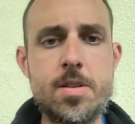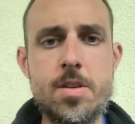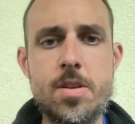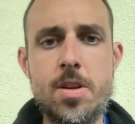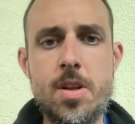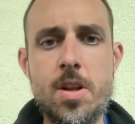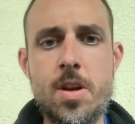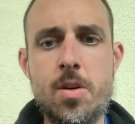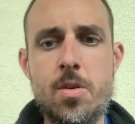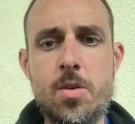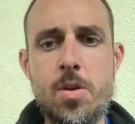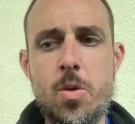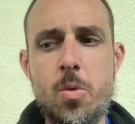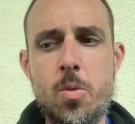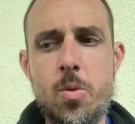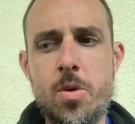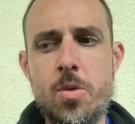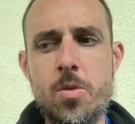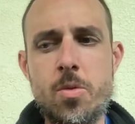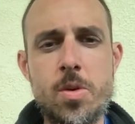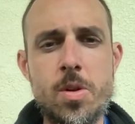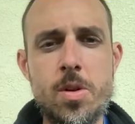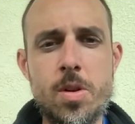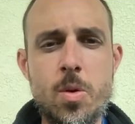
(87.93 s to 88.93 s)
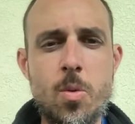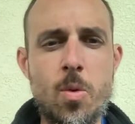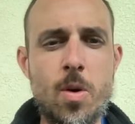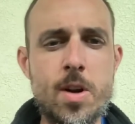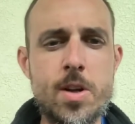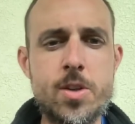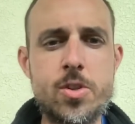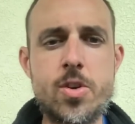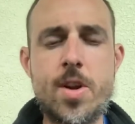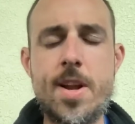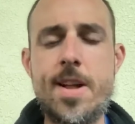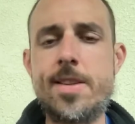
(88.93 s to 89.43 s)
you wouldn't really want
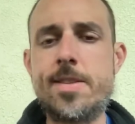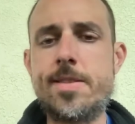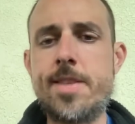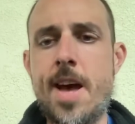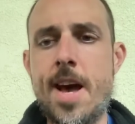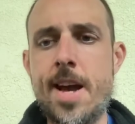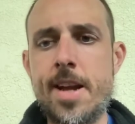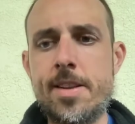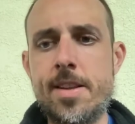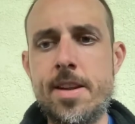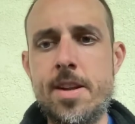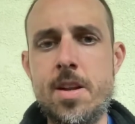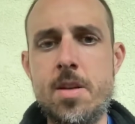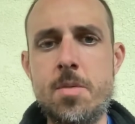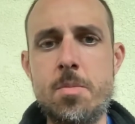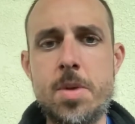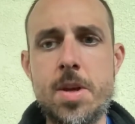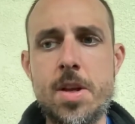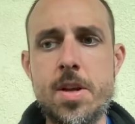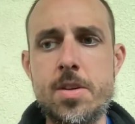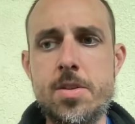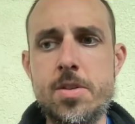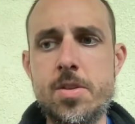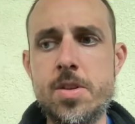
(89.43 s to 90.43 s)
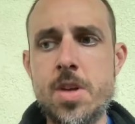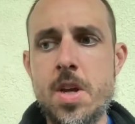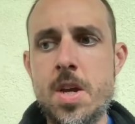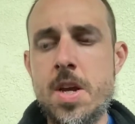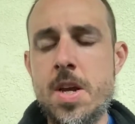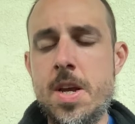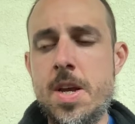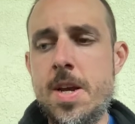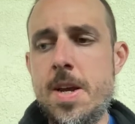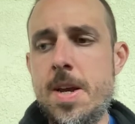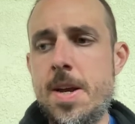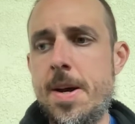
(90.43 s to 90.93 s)
to transact in it, because
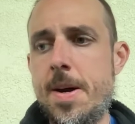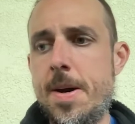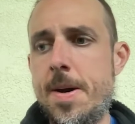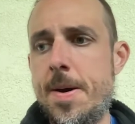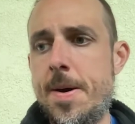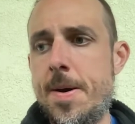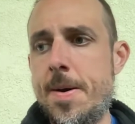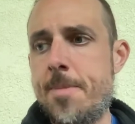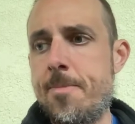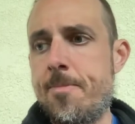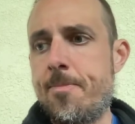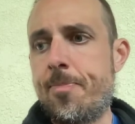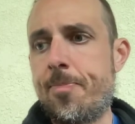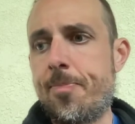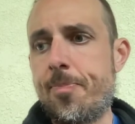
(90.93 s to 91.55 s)
um,